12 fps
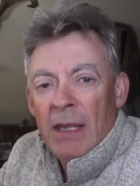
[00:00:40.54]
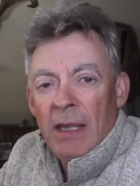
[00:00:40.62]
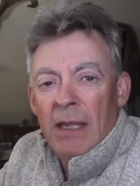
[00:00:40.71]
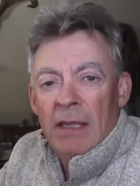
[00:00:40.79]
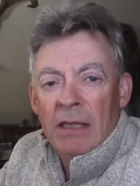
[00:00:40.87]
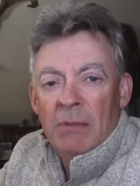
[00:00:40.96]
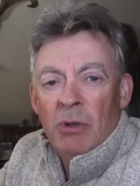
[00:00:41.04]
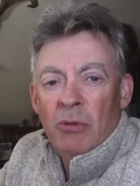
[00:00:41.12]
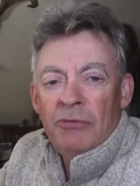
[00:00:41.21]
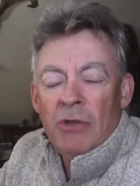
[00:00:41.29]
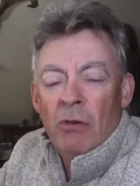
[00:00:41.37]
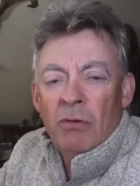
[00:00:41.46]
And they
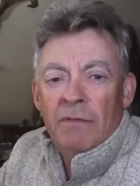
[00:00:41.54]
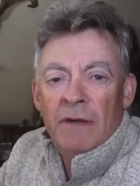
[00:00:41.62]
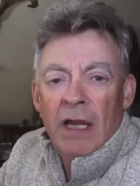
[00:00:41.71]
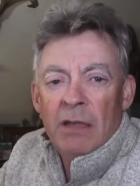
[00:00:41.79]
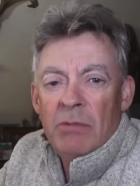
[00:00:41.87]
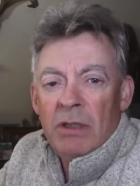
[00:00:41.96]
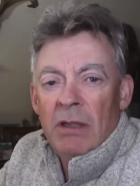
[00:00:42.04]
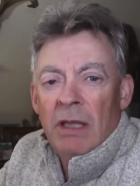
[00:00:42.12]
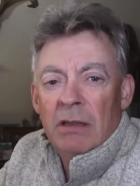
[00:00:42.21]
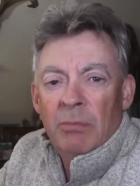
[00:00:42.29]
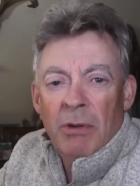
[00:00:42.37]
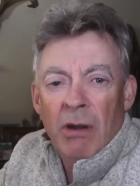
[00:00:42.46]
both notified me
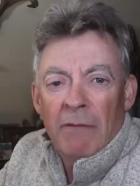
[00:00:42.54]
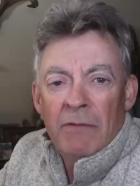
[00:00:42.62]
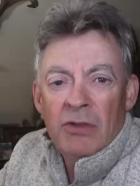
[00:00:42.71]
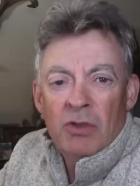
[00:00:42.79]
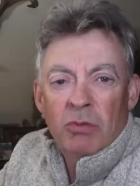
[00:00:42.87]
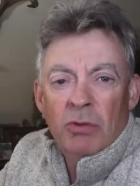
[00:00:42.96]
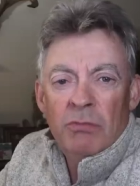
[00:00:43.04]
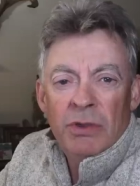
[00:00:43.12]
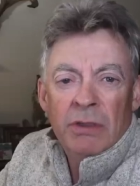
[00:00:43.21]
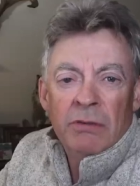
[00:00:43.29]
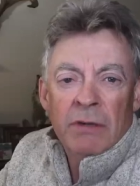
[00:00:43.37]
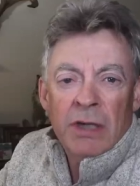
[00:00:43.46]
that the province wouldn't
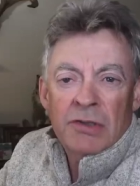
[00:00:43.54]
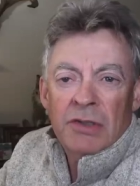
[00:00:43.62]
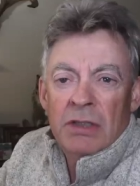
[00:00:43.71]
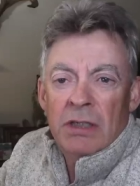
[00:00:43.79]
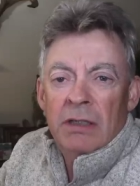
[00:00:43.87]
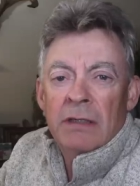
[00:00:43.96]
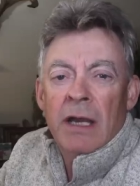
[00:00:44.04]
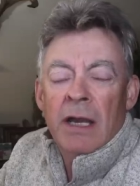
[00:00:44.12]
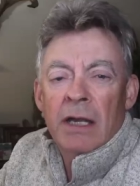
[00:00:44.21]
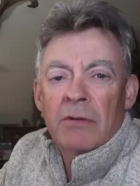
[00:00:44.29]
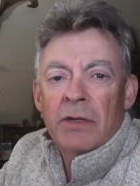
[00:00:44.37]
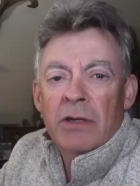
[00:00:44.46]
be interested in
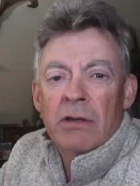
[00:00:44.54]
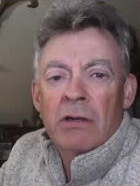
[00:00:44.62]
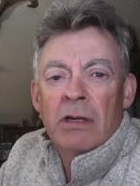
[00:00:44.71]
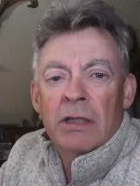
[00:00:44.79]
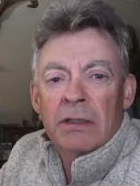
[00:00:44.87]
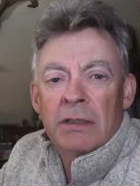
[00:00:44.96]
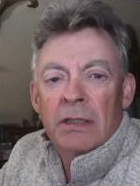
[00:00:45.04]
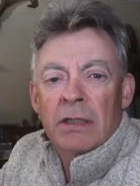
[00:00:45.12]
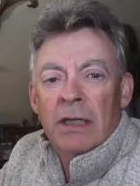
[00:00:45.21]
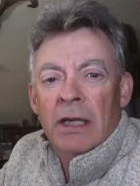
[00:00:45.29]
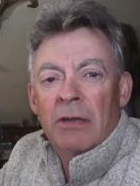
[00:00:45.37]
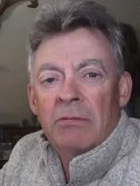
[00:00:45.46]
hiring on
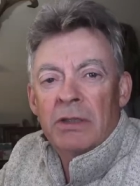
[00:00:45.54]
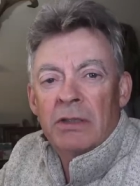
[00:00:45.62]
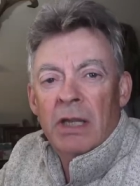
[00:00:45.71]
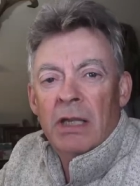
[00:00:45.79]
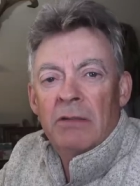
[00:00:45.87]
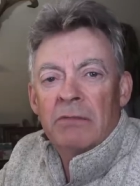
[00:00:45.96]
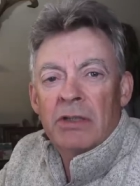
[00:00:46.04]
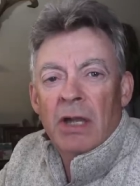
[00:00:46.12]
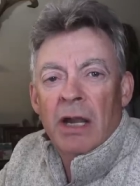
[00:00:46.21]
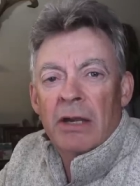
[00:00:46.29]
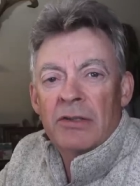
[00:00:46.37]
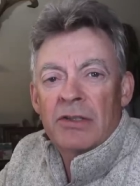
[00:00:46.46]
uh, re any
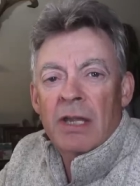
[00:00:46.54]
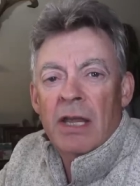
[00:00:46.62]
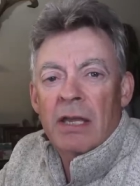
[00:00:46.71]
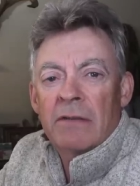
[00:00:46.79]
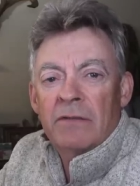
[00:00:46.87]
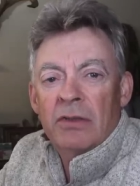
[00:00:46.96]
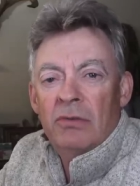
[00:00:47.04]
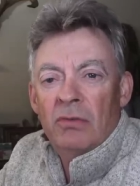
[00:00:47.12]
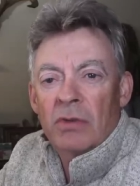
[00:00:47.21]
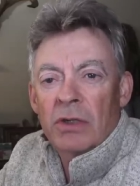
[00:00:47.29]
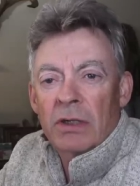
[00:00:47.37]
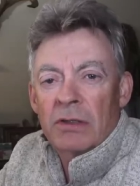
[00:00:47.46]
retired staff to do
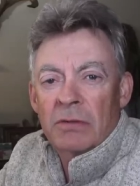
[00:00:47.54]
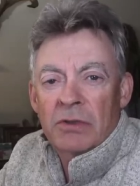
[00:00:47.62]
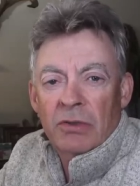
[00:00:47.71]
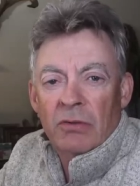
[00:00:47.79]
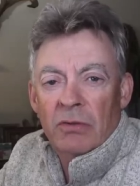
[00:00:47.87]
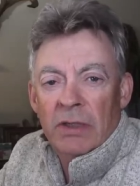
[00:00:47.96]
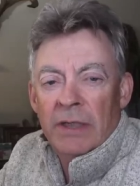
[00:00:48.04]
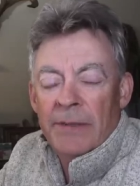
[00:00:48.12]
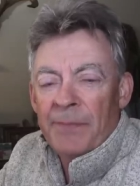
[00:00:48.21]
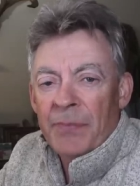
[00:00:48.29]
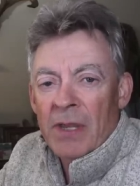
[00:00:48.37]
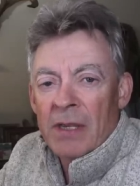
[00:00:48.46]
work. So uh,
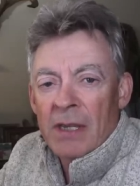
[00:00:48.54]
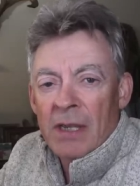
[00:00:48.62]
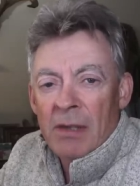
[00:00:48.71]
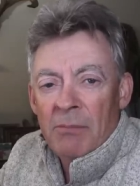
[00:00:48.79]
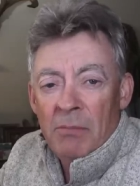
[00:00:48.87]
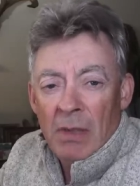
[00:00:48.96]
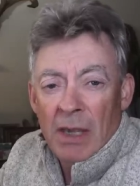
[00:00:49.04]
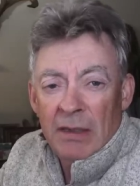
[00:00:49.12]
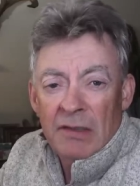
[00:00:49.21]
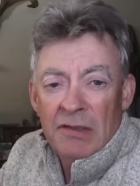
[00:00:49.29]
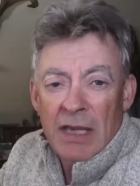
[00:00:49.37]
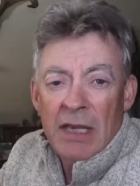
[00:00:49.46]

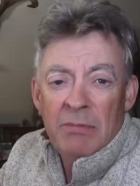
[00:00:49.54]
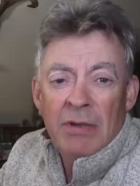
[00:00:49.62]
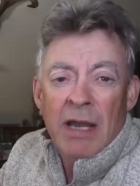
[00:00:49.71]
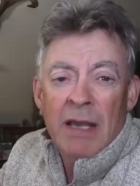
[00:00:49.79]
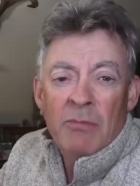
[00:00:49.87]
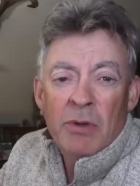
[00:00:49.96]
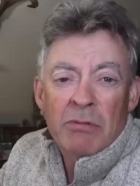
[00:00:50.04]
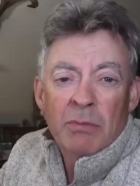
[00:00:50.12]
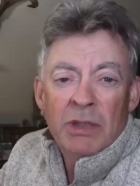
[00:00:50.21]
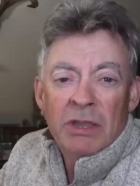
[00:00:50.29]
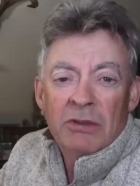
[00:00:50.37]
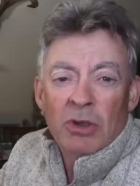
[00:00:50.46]
at the same time we were
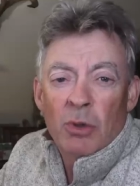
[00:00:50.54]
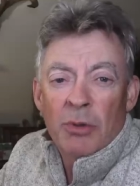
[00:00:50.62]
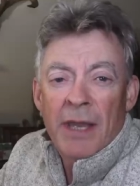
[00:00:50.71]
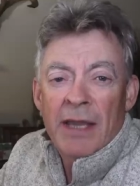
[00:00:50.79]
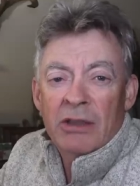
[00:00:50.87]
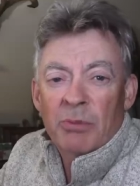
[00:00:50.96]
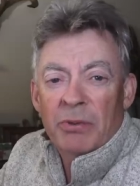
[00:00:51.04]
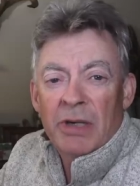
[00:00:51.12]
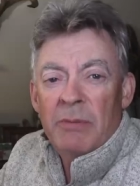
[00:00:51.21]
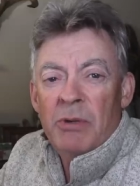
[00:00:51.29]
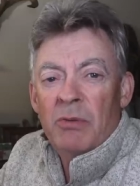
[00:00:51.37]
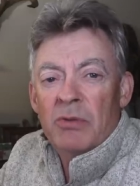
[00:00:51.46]
being told that, the
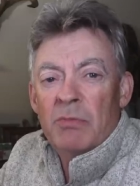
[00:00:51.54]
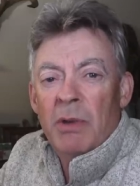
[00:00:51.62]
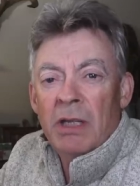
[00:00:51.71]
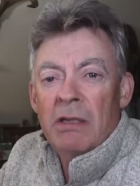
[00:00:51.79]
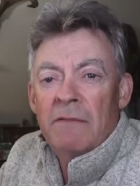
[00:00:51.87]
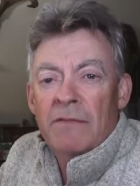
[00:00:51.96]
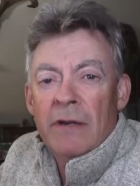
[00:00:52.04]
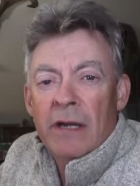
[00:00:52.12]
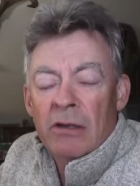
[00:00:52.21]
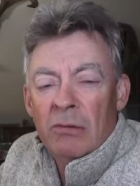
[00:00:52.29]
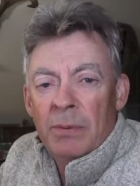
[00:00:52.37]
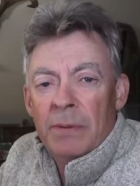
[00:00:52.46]
Premier was begging for
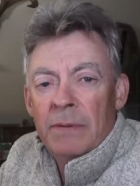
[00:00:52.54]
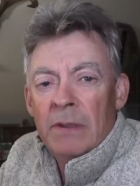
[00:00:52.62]
help